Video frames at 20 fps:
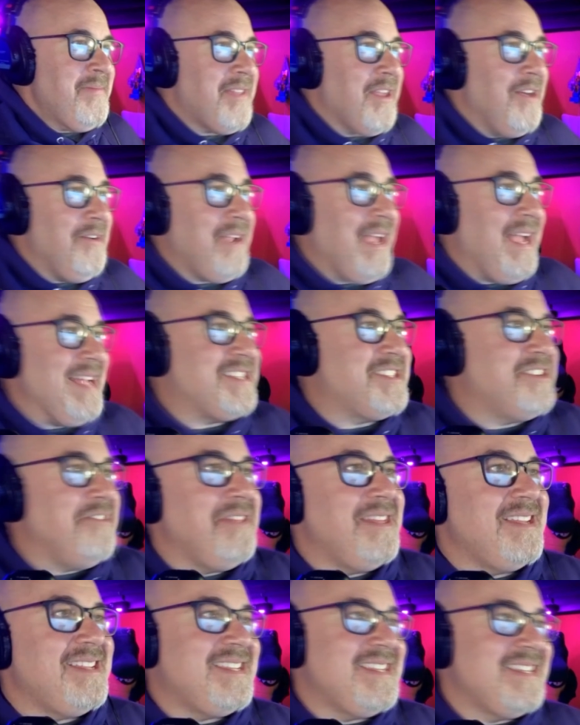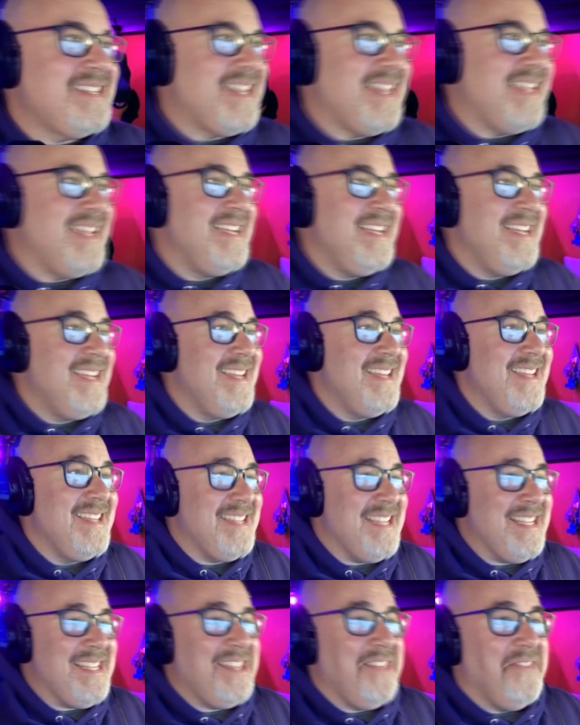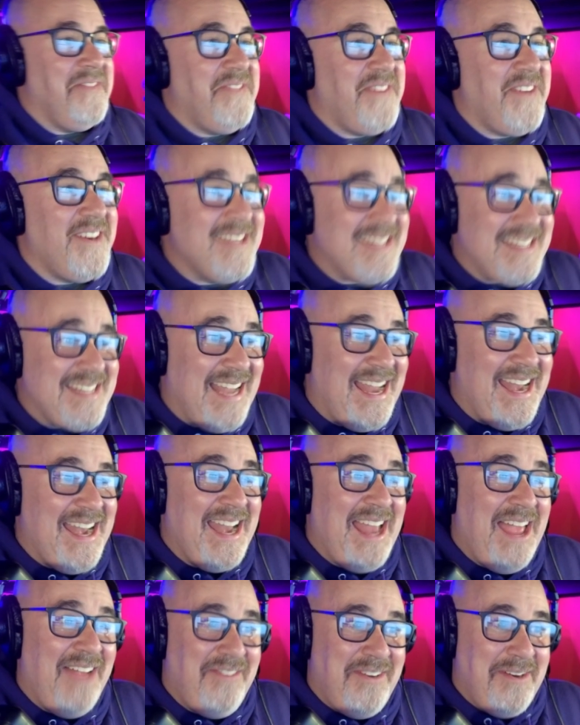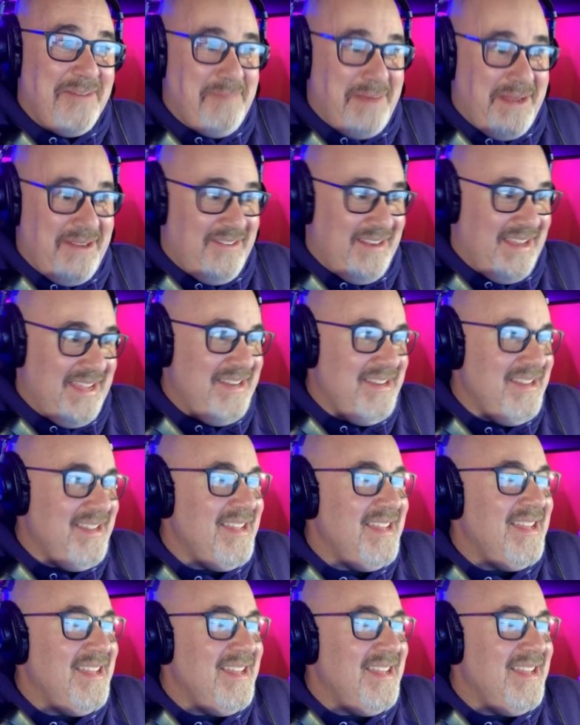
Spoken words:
Okay, so this is the first set it ever appeared in.